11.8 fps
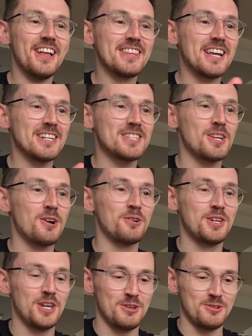That's so
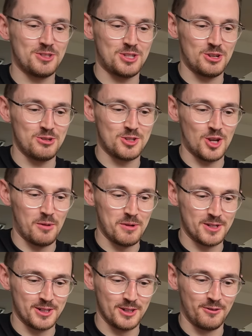cute. To
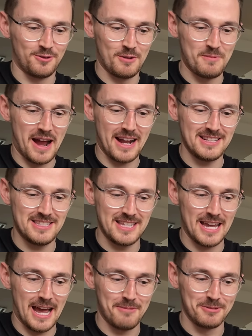Thomas, love from Auntie
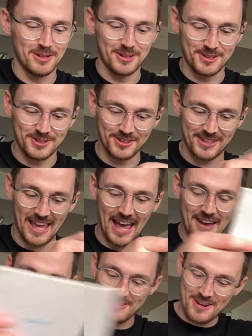Carmel, Uncle
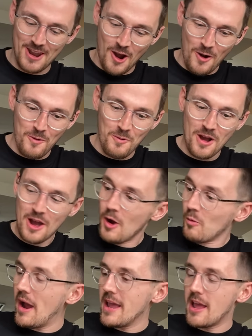Kev. No.
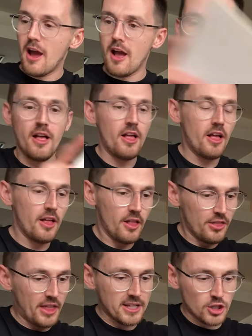Wait.
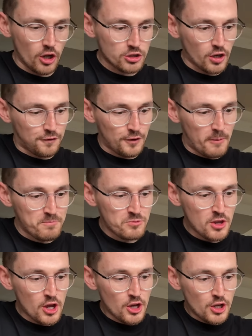That's also from
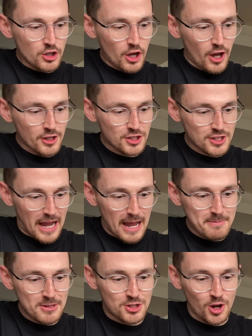
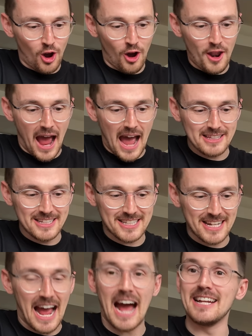Simon, Sean, Alex
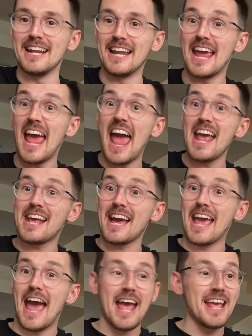and Anthony,
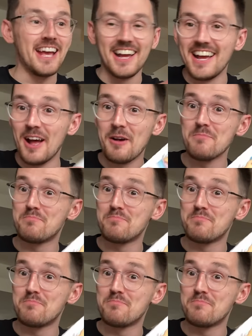a.k.a.